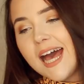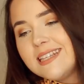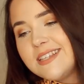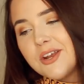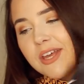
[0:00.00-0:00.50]
I
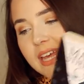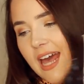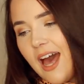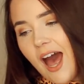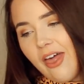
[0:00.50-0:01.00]
still don't get
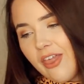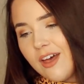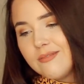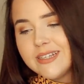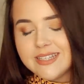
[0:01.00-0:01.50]
it
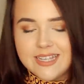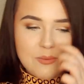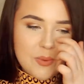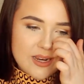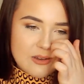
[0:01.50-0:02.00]
either.
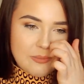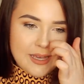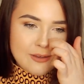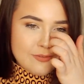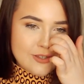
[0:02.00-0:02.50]
Listen, we can all be
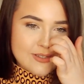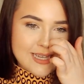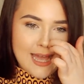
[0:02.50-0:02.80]
confused